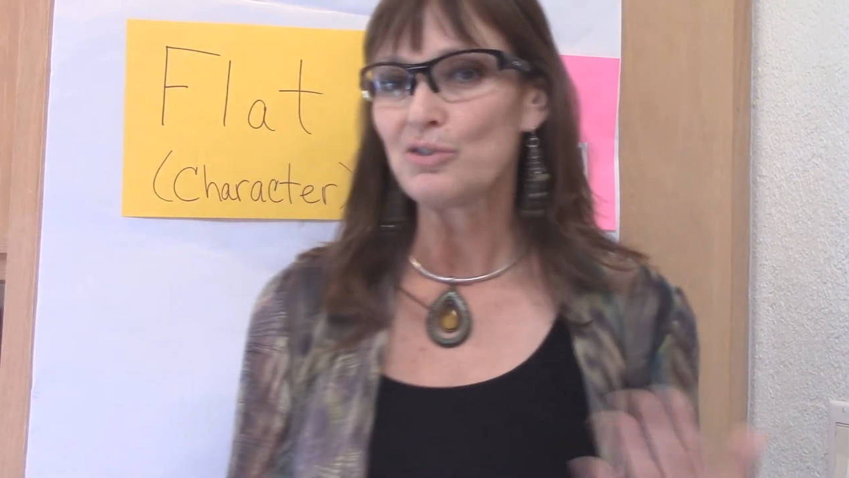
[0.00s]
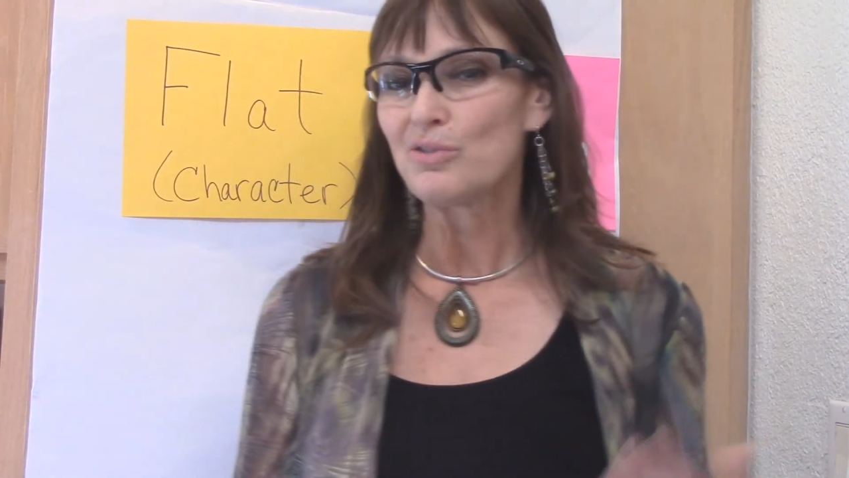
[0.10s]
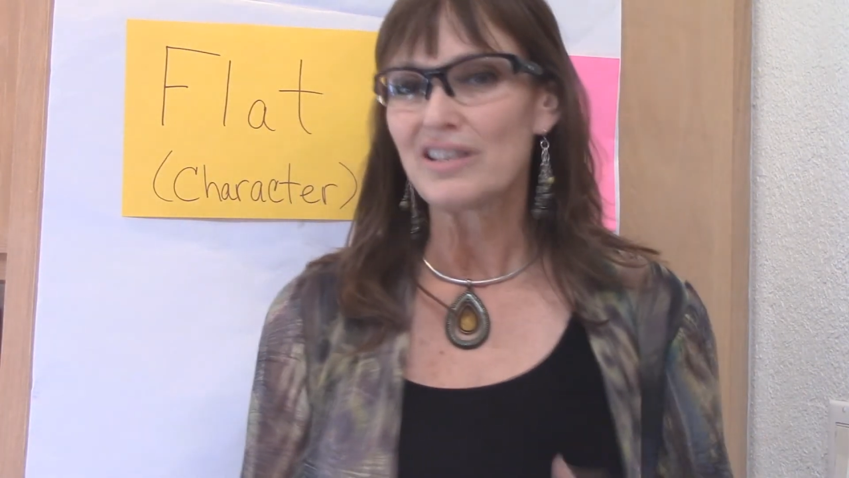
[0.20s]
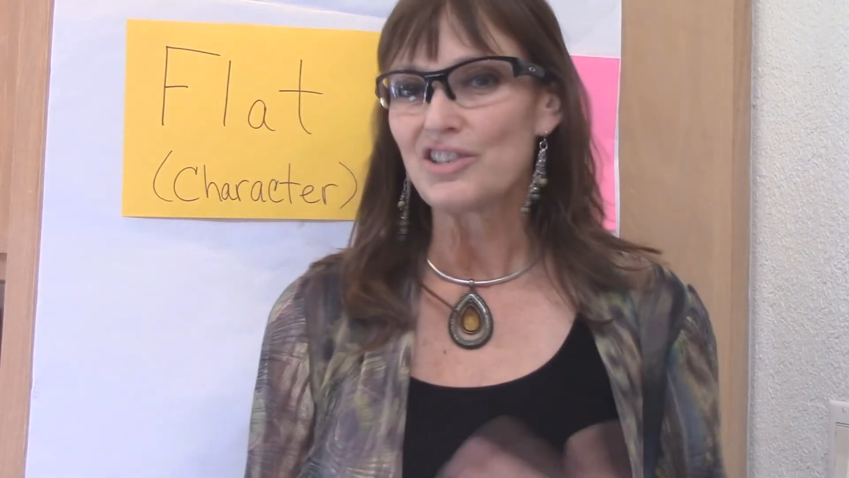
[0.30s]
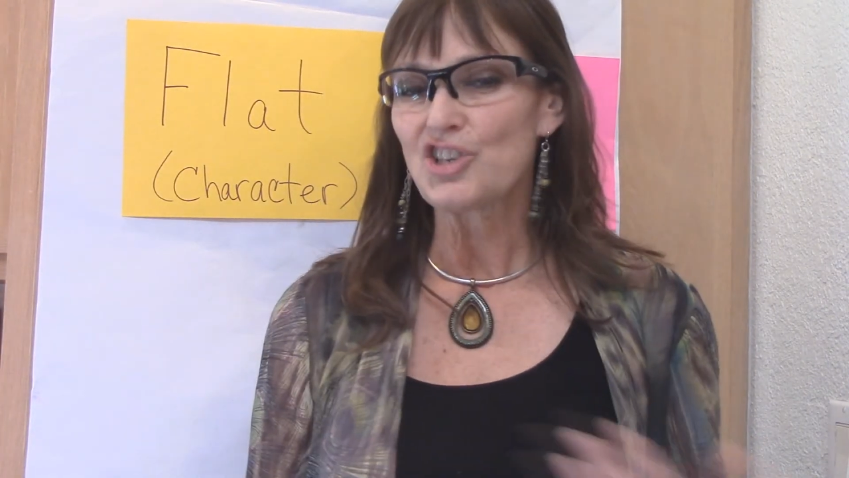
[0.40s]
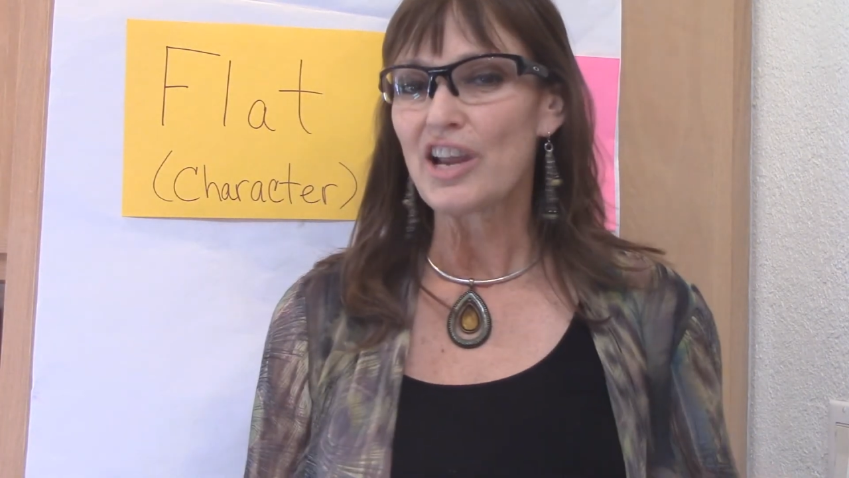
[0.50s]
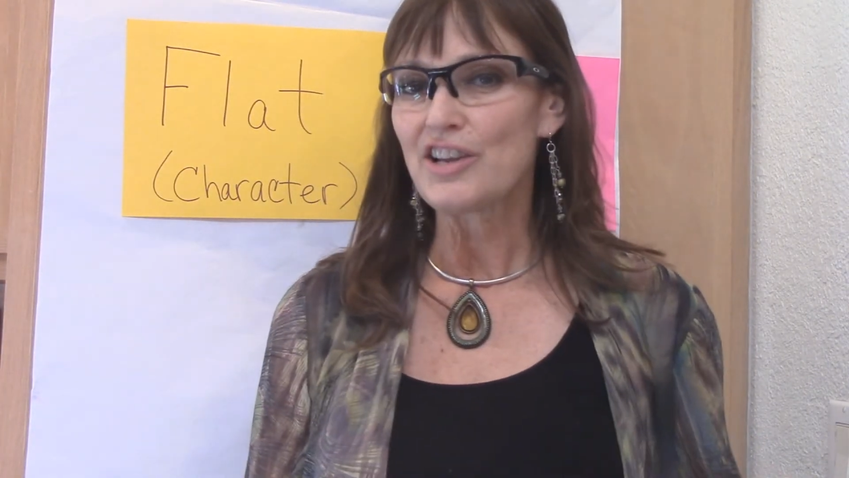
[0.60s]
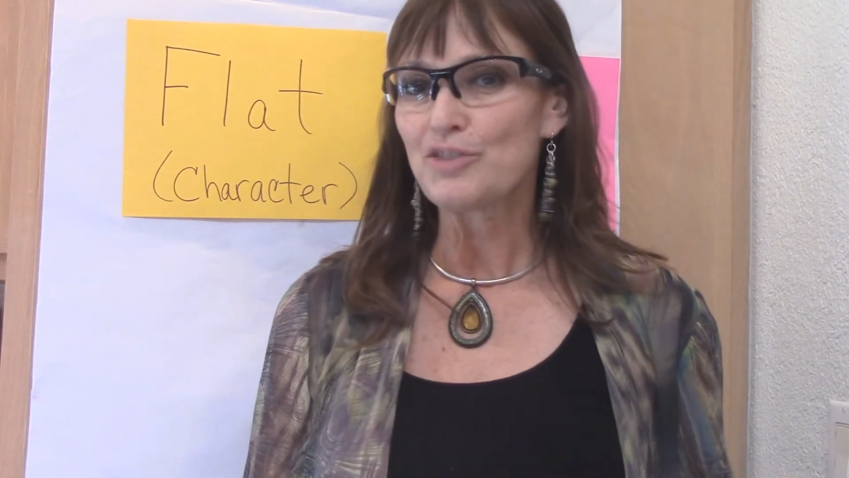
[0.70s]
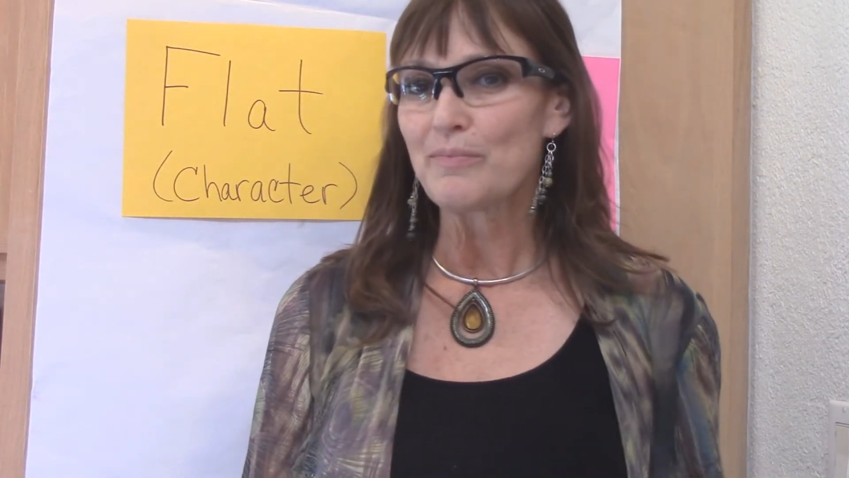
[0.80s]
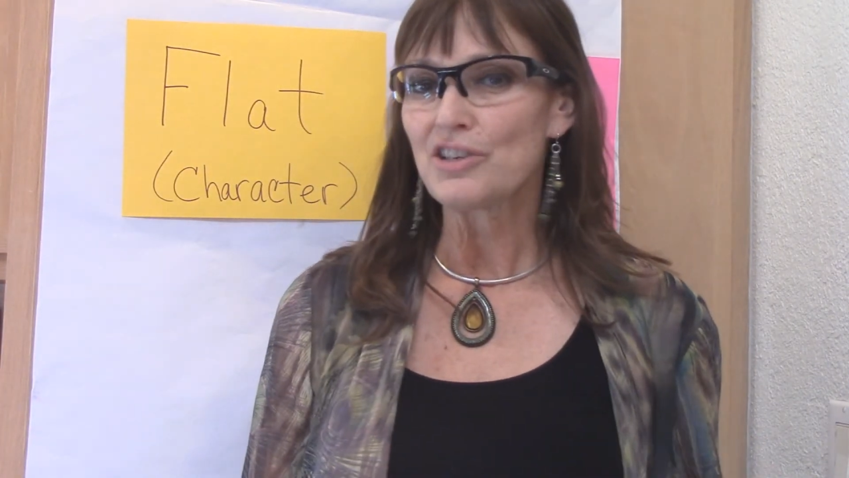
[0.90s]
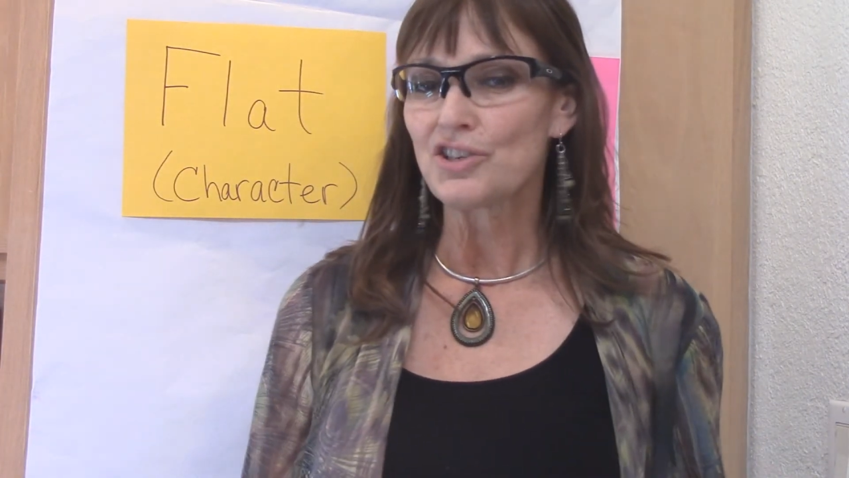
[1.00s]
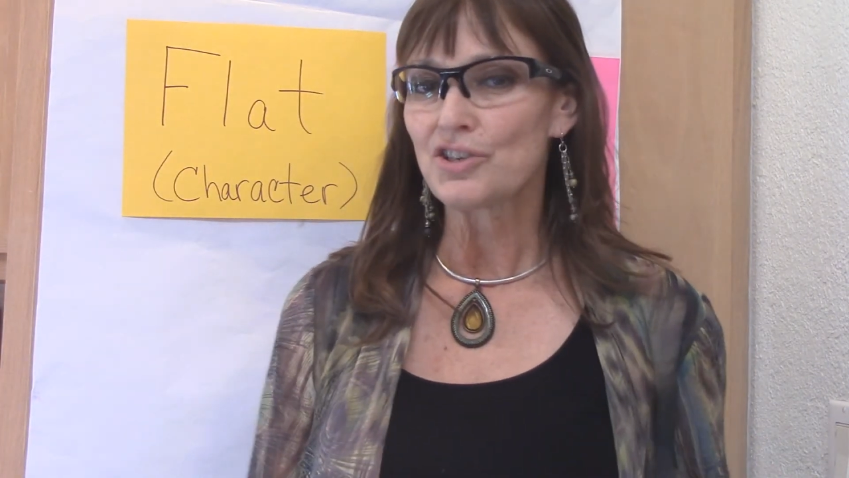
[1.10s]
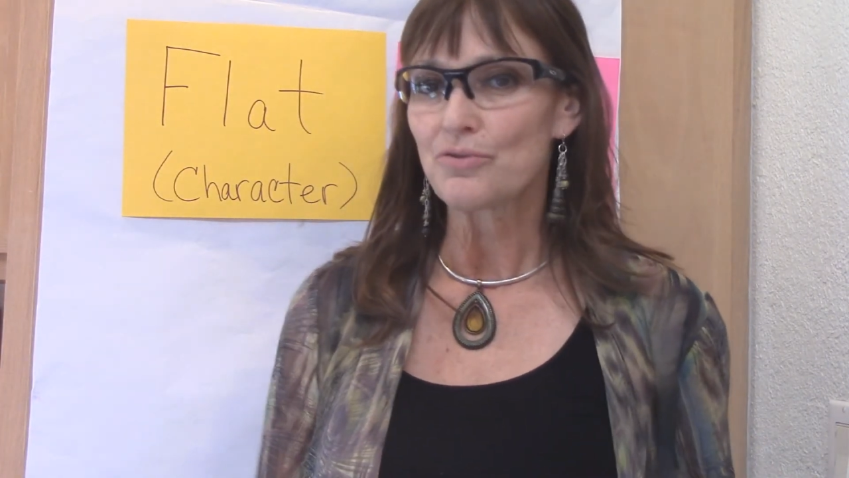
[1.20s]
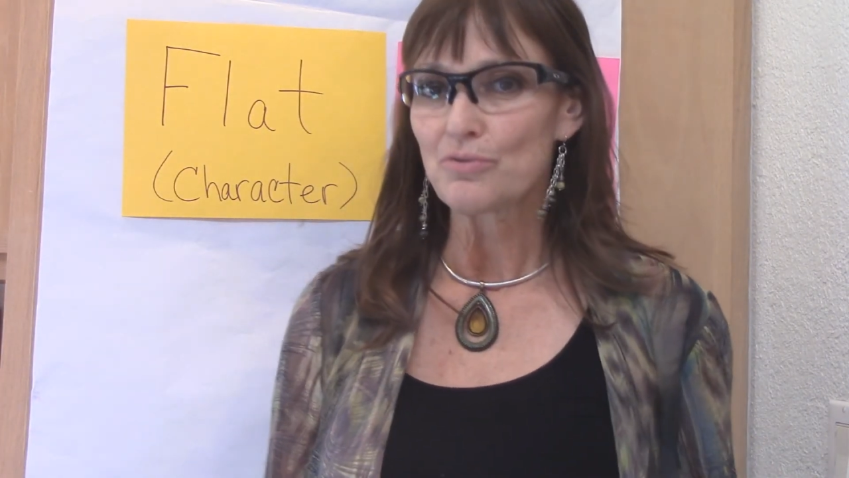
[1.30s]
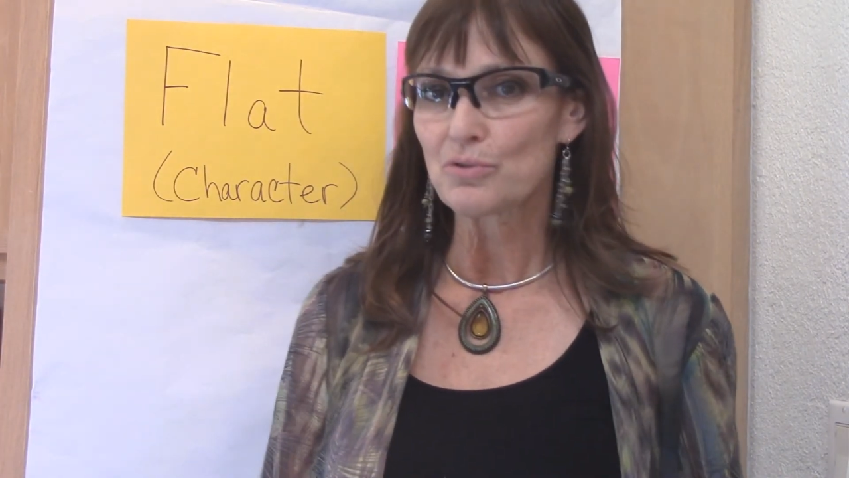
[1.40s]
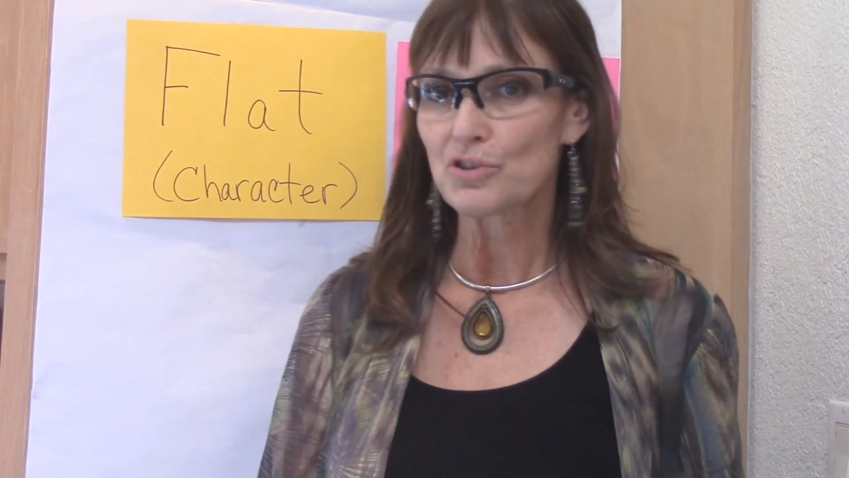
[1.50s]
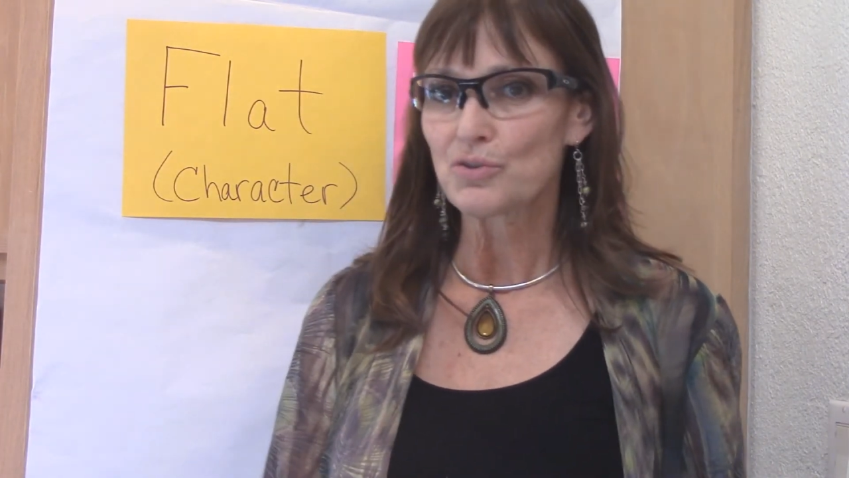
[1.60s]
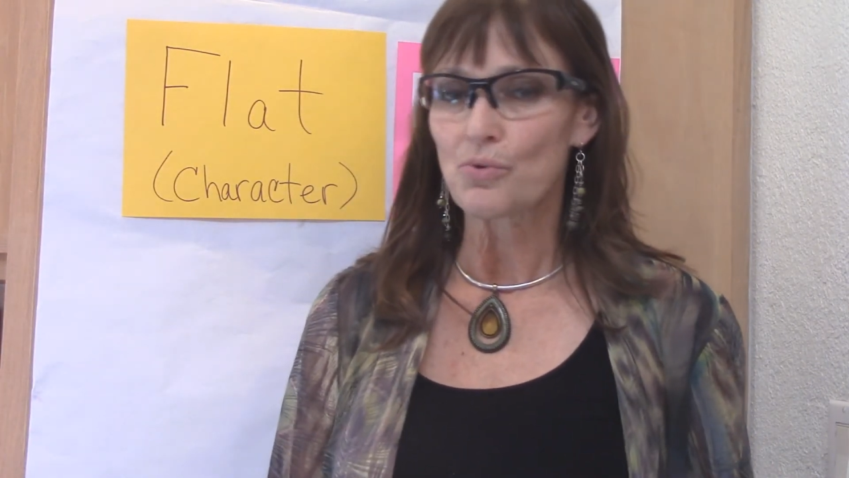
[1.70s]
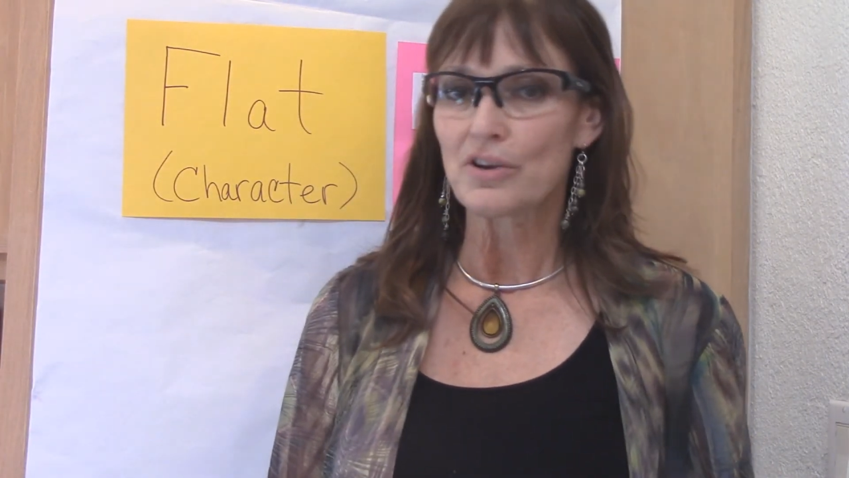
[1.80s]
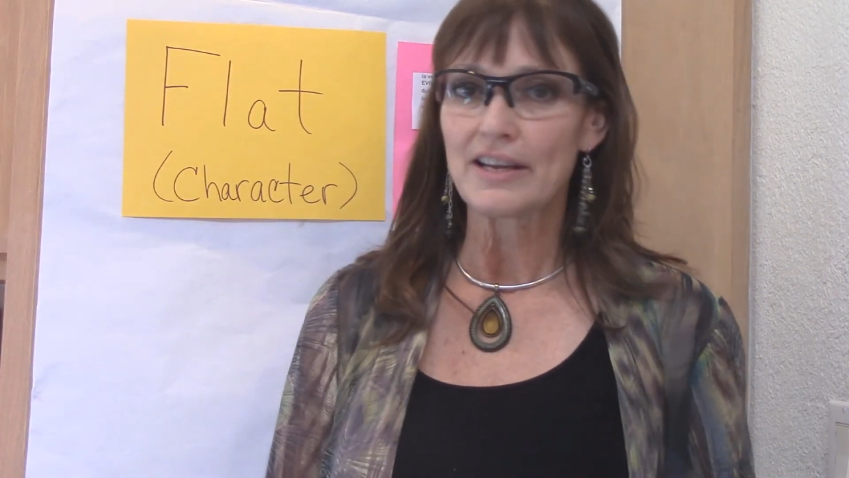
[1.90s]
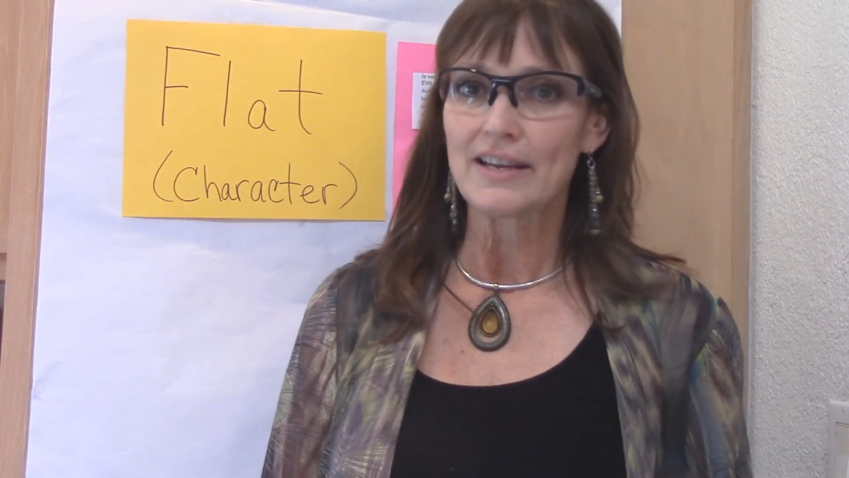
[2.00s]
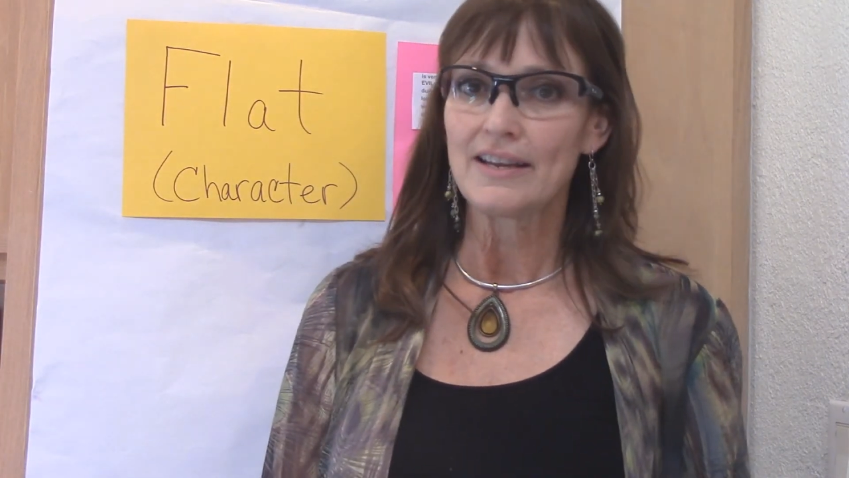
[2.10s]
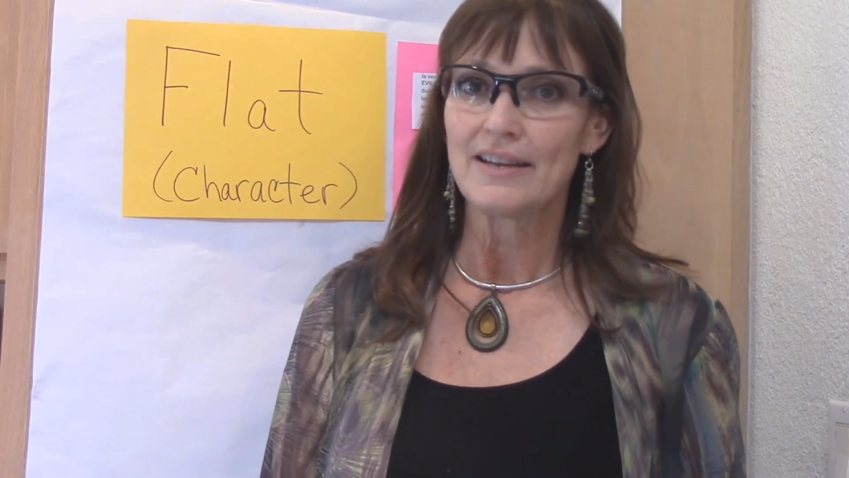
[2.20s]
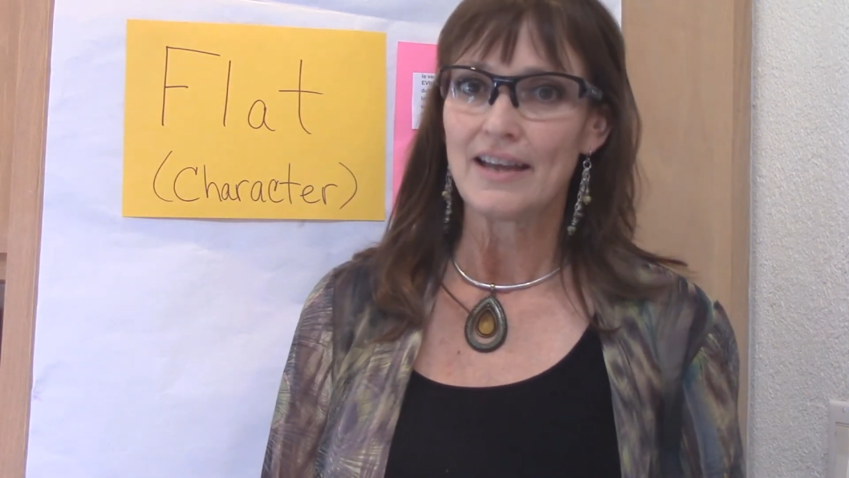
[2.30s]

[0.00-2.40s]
who doesn't change much through a story,